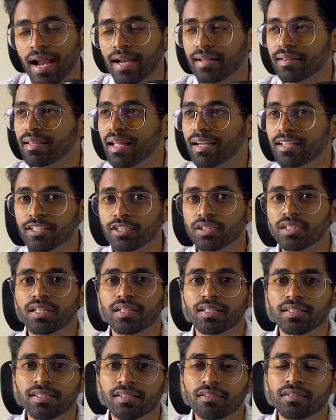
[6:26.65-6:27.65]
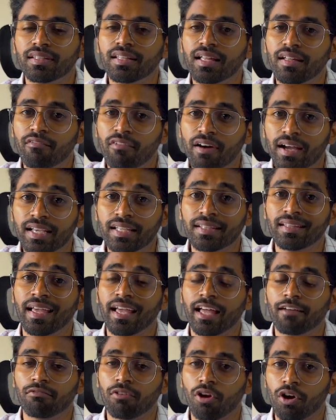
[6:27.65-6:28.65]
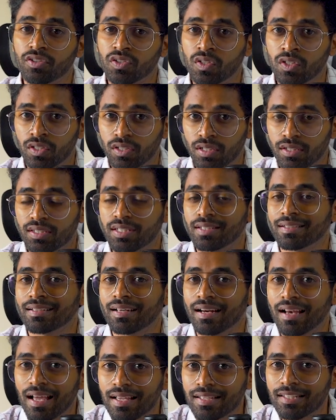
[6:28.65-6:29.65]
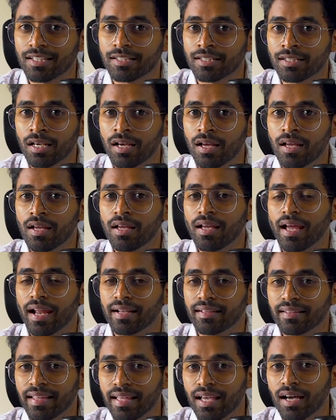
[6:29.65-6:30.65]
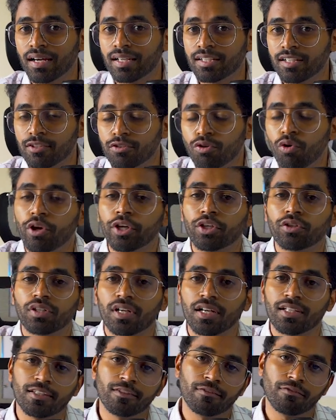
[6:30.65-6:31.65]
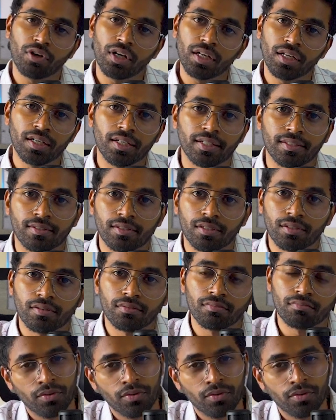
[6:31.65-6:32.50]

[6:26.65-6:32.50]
and that is the reason why they have lost interest in classes and they are just going to classes for attendance.